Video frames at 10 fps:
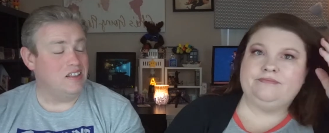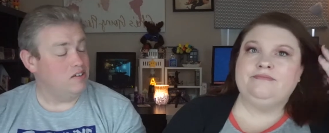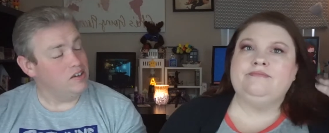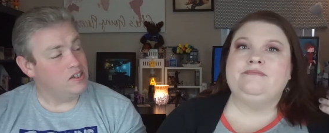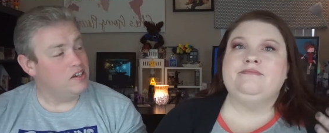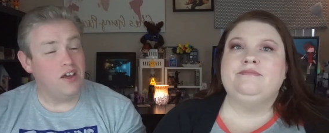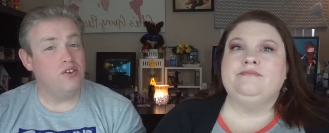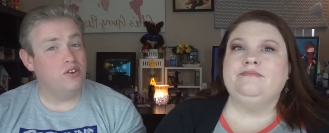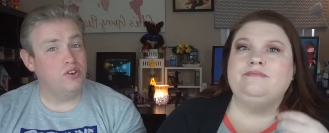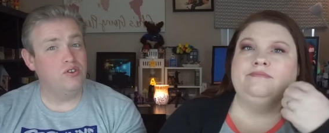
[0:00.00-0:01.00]
Speaker 1: there is
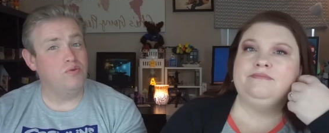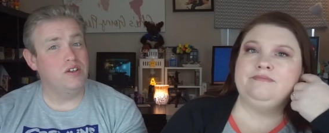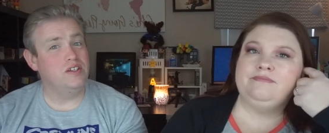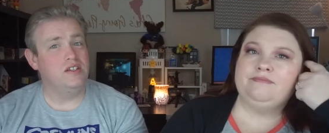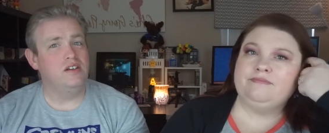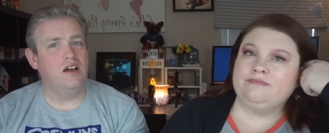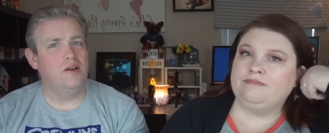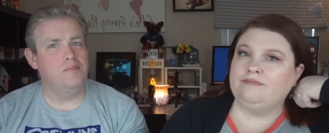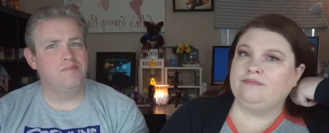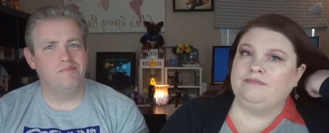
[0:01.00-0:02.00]
another good reason.
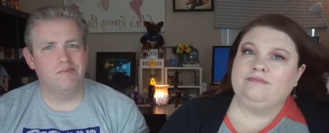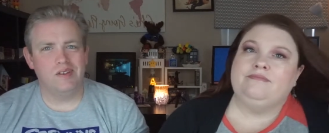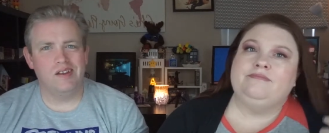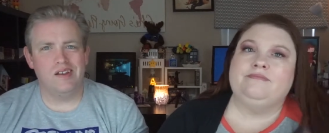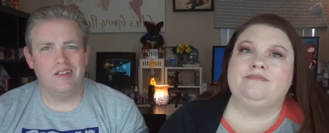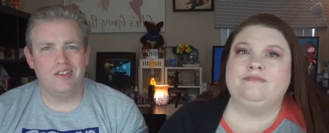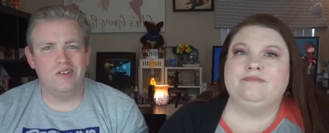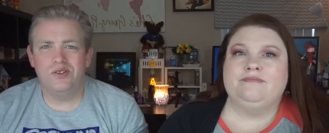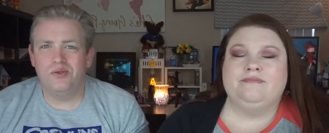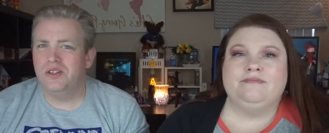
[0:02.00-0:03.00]
Um,
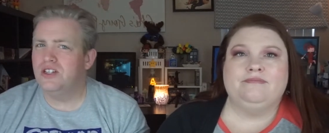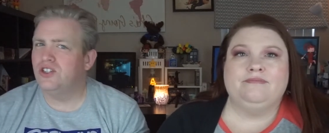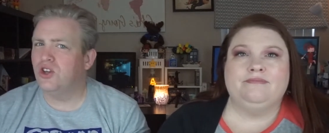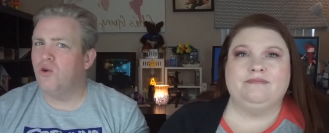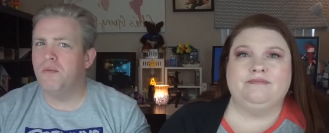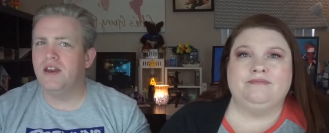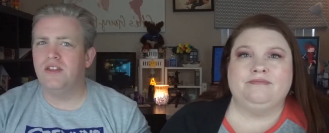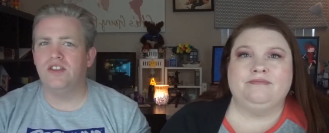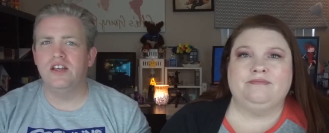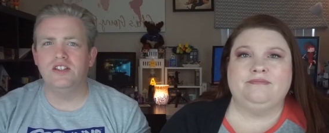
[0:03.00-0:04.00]
there's only so many
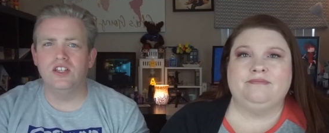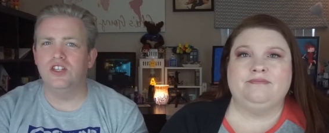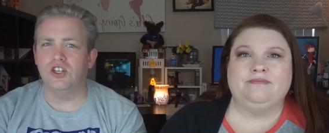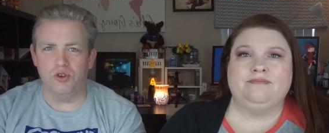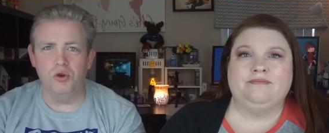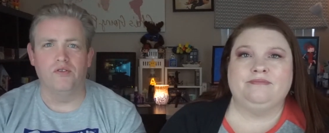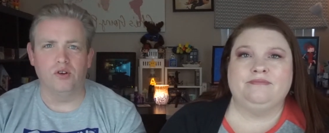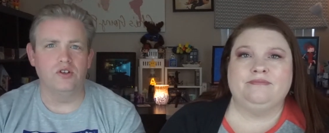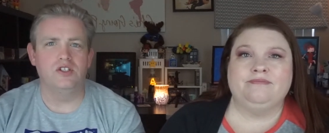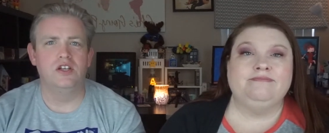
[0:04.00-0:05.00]
things in the
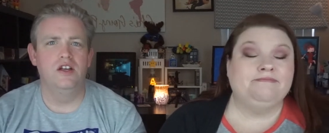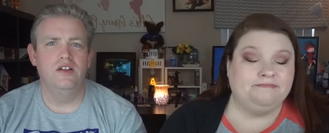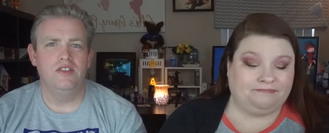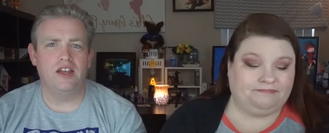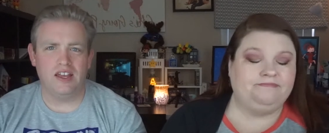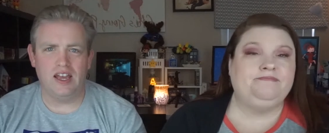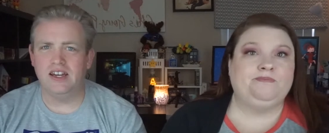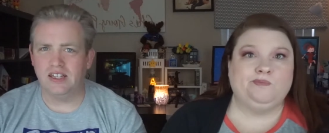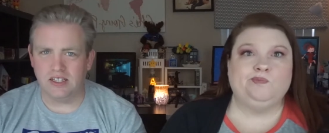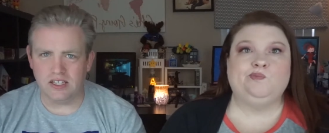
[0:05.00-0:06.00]
universe that can
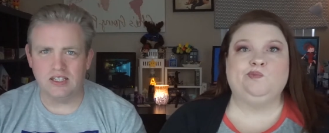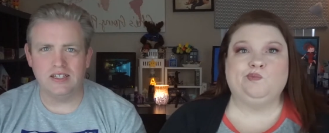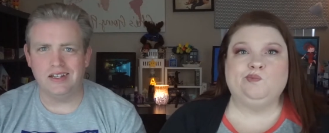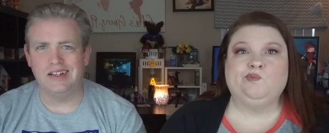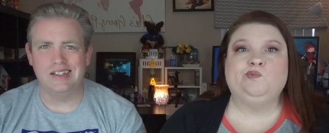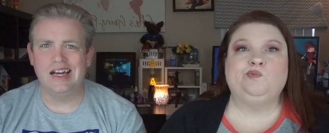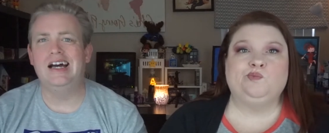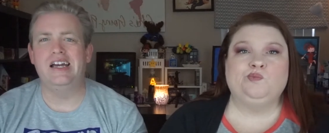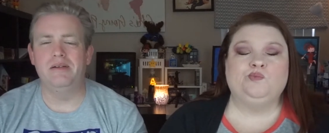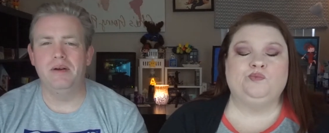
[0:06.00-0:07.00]
exist at a
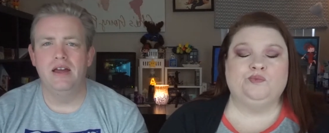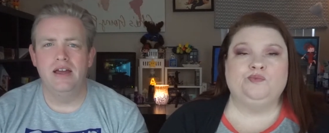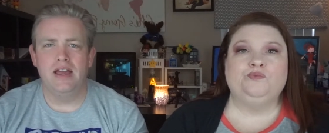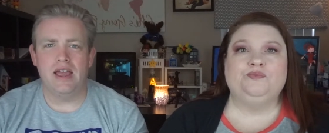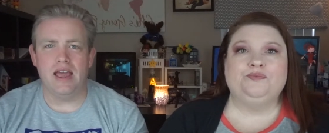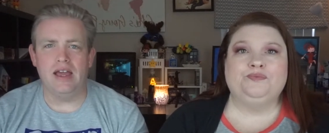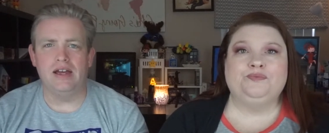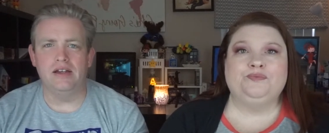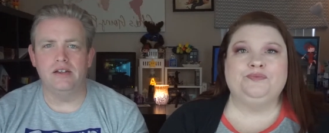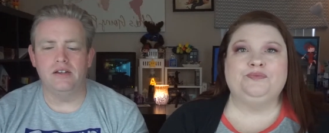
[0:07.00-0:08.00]
time.
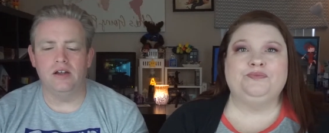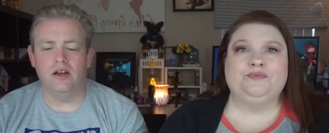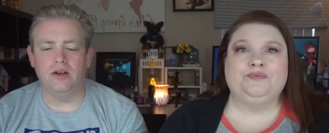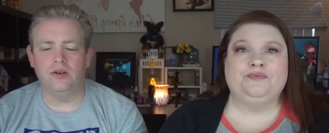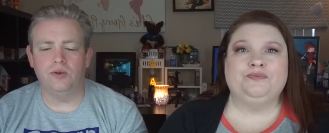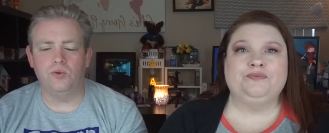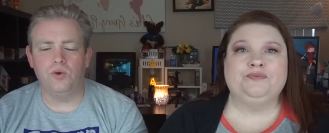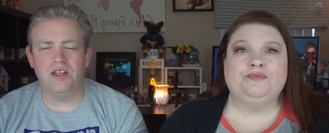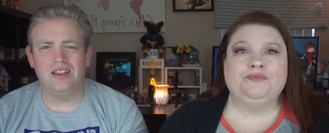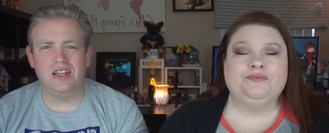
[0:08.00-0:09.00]
And uh,
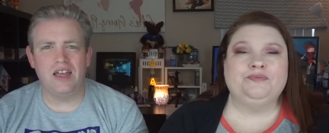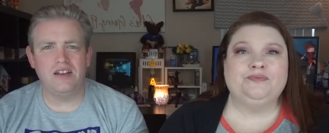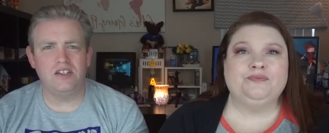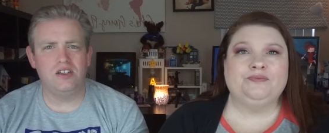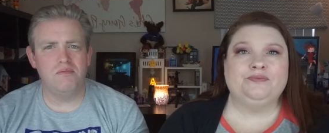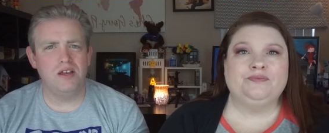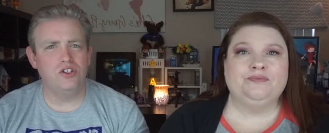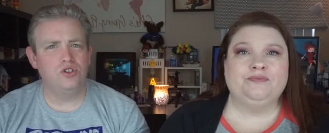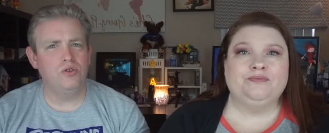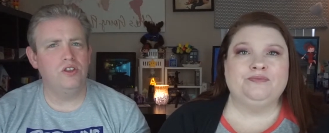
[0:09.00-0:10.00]
we like to make
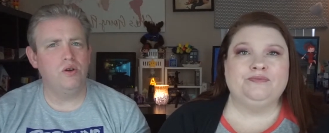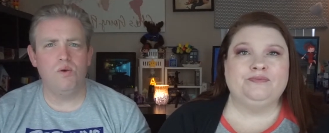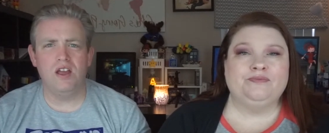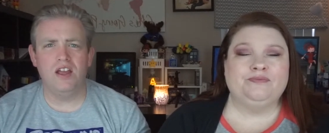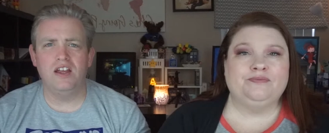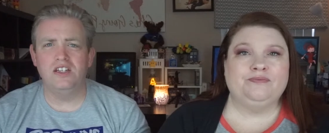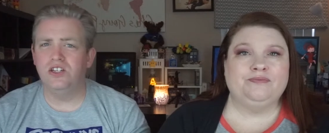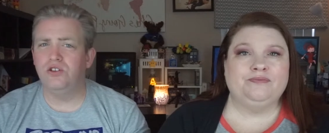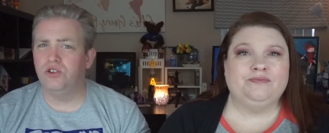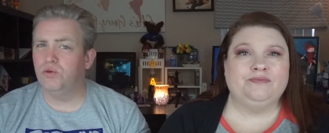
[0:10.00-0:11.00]
sure that we can
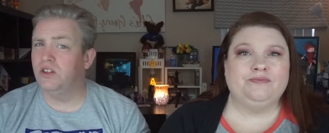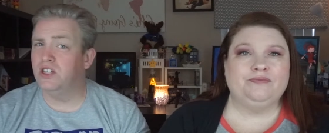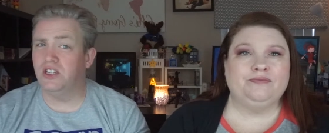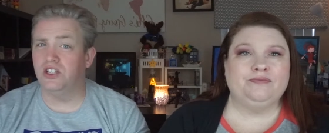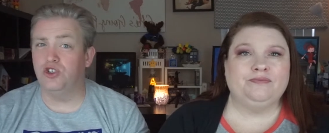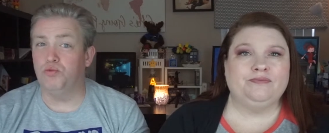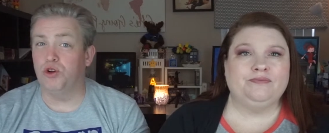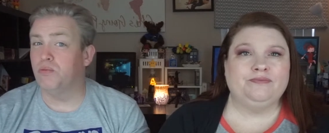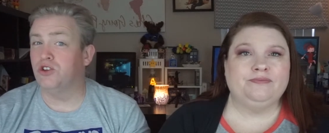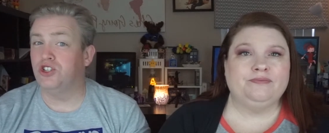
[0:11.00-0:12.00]
continue doing this into
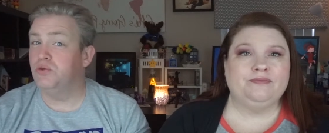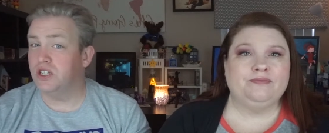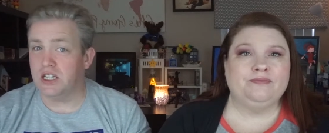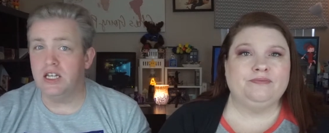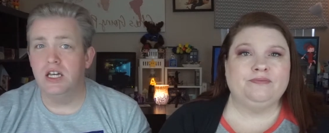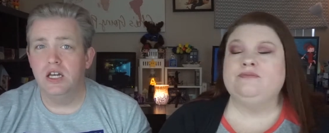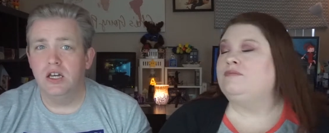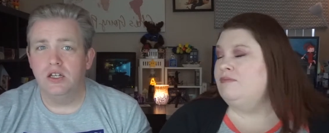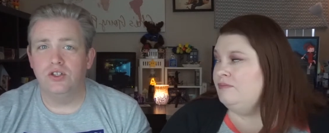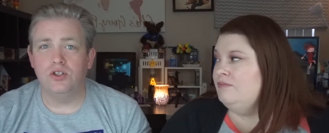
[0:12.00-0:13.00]
perpetuity.
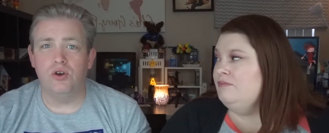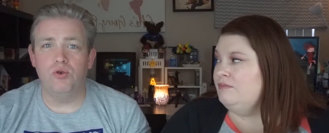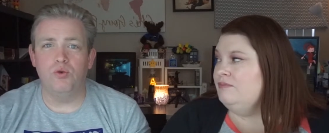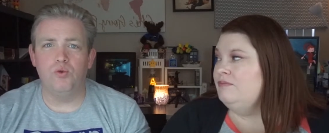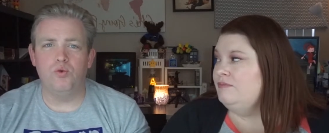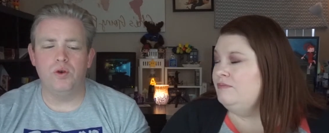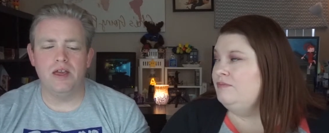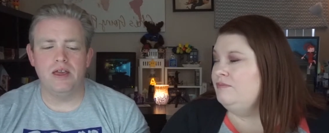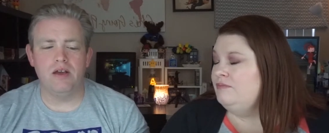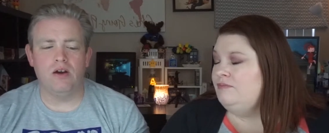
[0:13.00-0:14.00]
Mm. So mm-hmm.
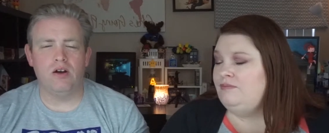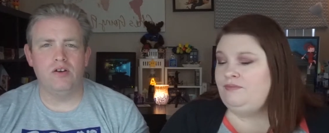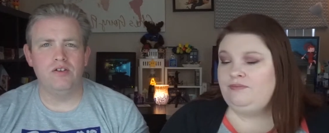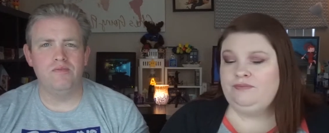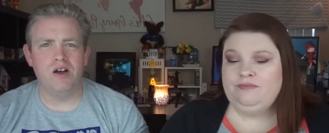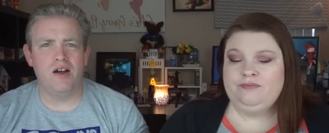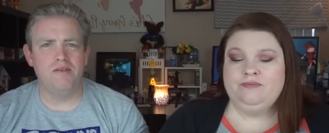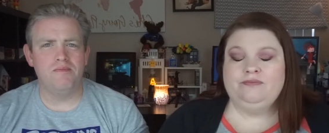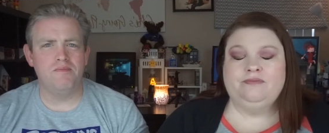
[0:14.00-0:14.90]
we are not